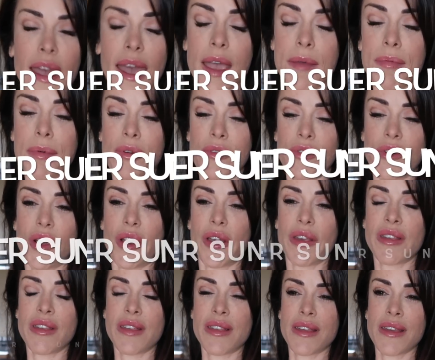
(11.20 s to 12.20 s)
April
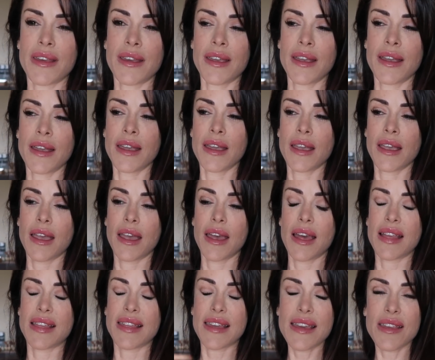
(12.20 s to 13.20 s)
1st.
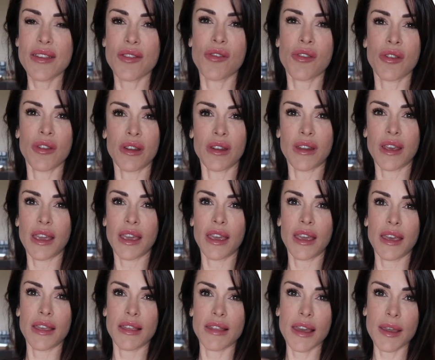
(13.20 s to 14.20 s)
It's Easter
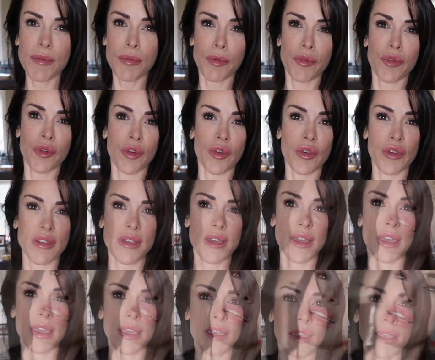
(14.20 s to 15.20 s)
Sunday. It's April Fool's
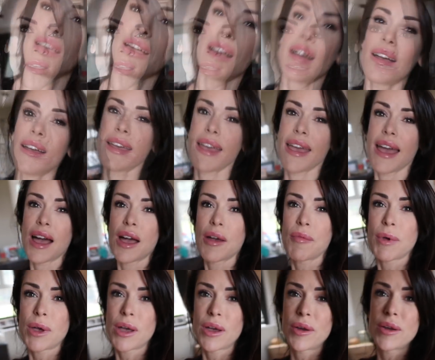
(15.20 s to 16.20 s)
Day. I
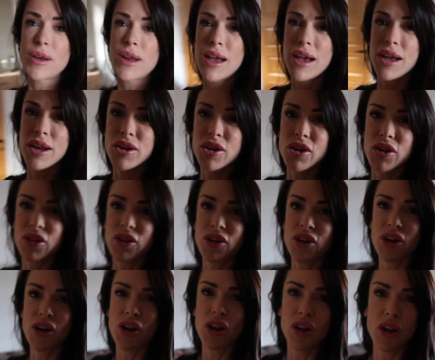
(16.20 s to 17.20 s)
am on
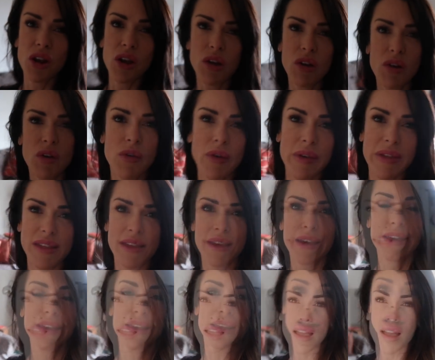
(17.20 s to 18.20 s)
another low
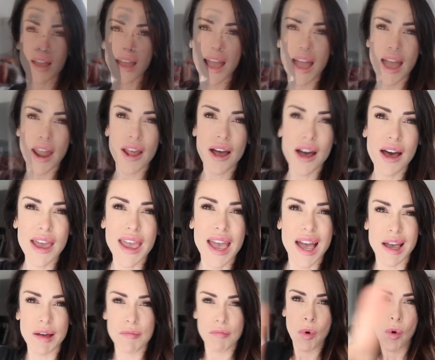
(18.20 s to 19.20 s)
cycle, and I
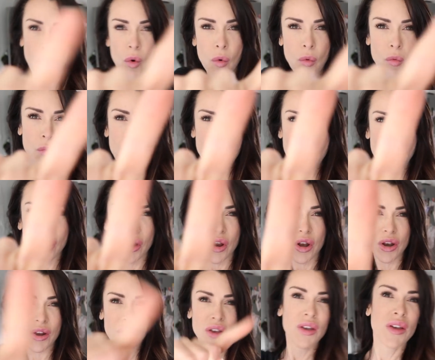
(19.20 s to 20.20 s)
am
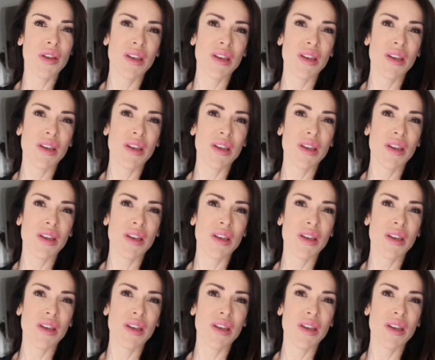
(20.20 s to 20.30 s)
1